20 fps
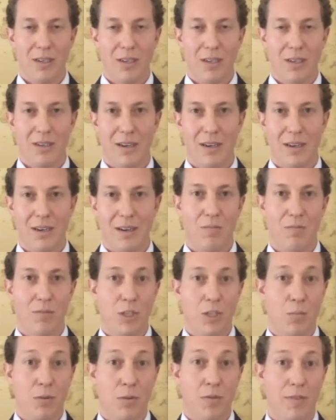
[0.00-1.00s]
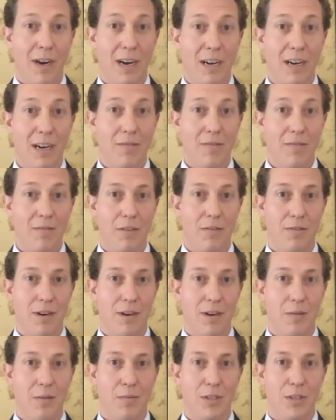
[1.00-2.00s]
provide for their families, to
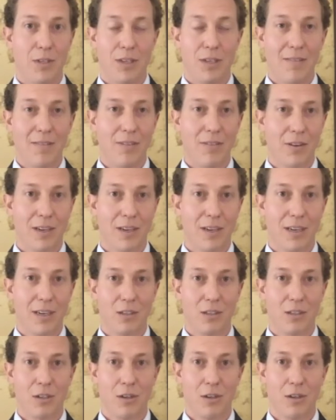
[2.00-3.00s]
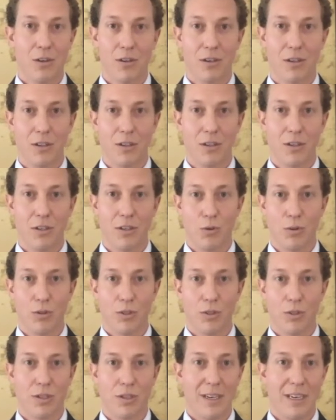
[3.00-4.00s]
have their kids go to good schools, to eat
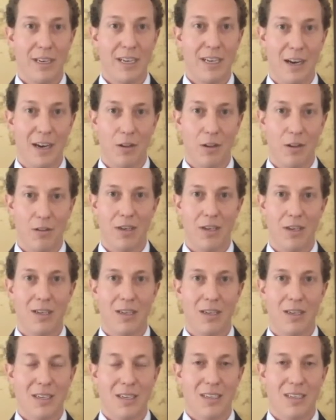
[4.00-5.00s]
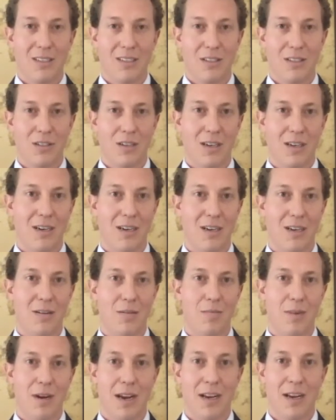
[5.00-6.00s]
healthy, and to
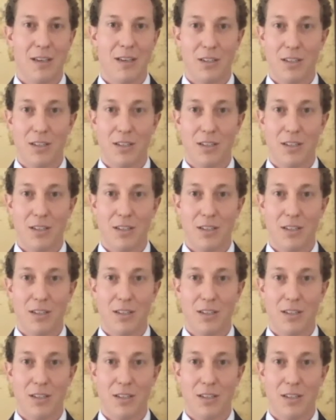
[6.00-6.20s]
save for